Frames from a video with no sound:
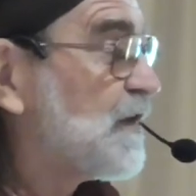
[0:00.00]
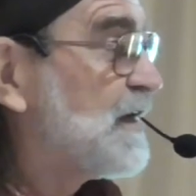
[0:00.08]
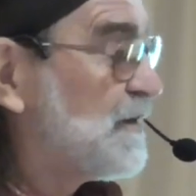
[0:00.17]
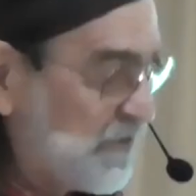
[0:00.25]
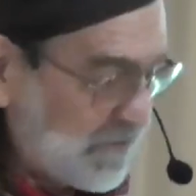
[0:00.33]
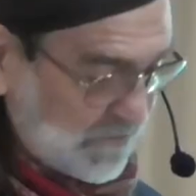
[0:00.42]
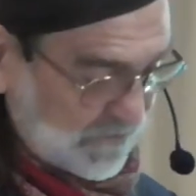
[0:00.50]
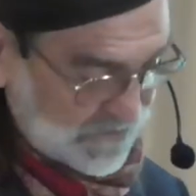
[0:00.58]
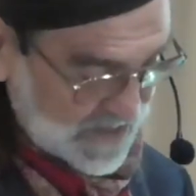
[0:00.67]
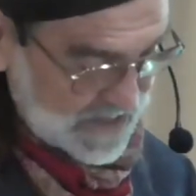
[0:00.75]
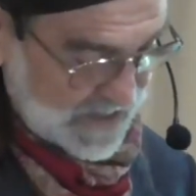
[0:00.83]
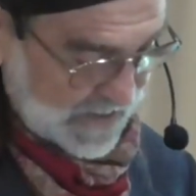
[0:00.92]
its
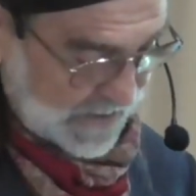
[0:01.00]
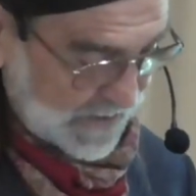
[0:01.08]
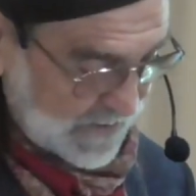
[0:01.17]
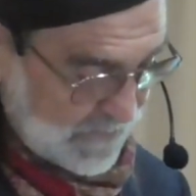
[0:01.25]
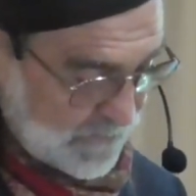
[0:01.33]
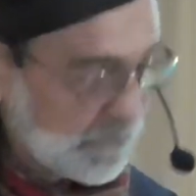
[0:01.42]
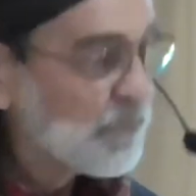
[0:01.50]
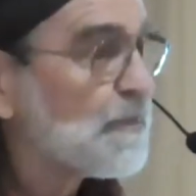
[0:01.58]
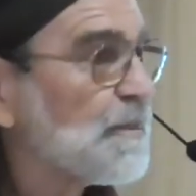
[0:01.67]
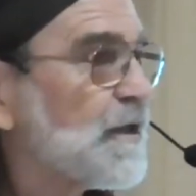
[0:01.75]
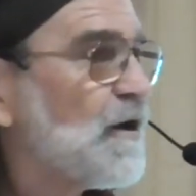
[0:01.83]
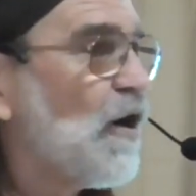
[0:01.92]
sting
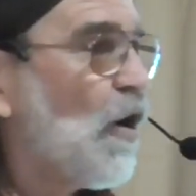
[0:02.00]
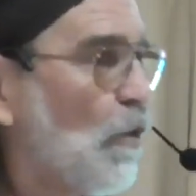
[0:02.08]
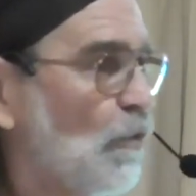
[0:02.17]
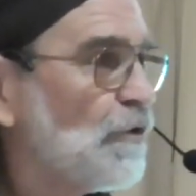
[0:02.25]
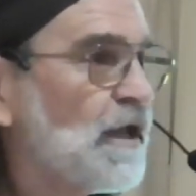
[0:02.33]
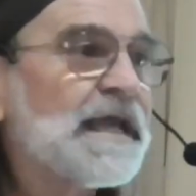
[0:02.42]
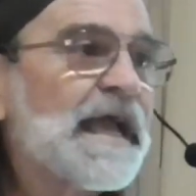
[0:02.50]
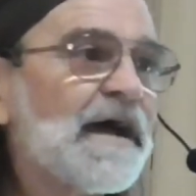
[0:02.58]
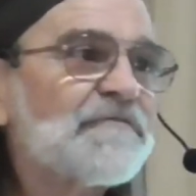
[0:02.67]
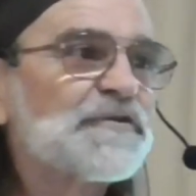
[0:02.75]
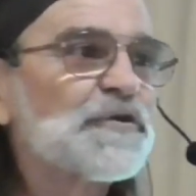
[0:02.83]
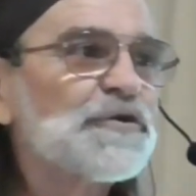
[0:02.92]
only
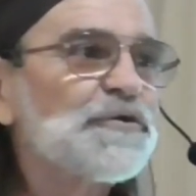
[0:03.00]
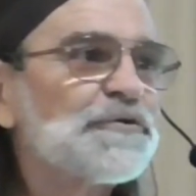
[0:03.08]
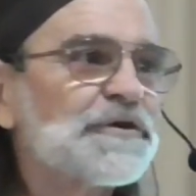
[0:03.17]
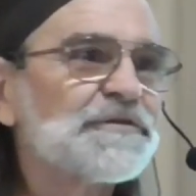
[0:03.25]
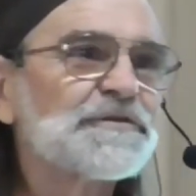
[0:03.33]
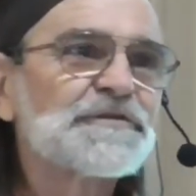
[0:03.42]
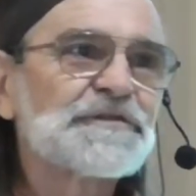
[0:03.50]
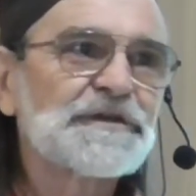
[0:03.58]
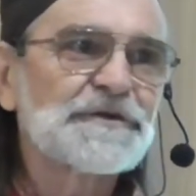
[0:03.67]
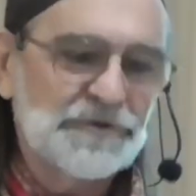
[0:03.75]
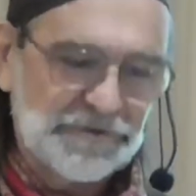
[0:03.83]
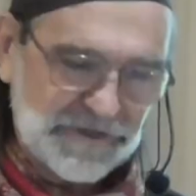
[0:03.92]
after you
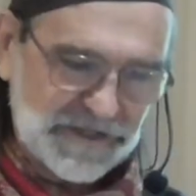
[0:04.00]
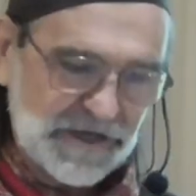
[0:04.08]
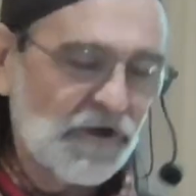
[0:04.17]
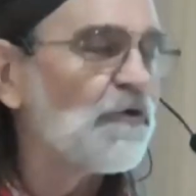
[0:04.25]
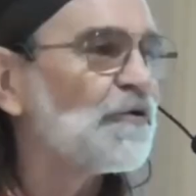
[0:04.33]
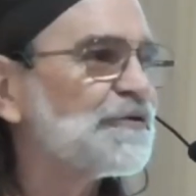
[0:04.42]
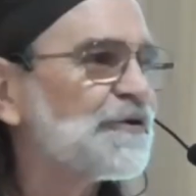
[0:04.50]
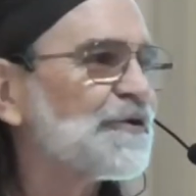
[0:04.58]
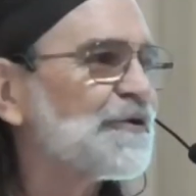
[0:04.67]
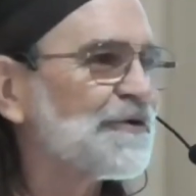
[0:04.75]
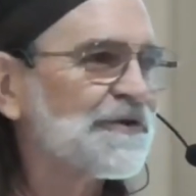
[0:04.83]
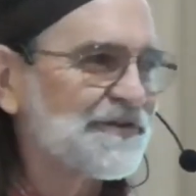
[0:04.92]
consider the
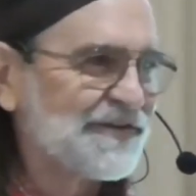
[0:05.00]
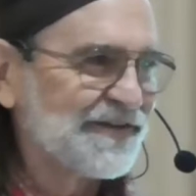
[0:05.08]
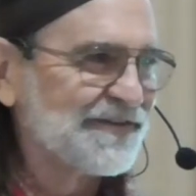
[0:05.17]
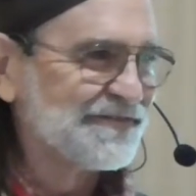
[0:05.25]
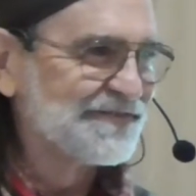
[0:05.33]
alternative.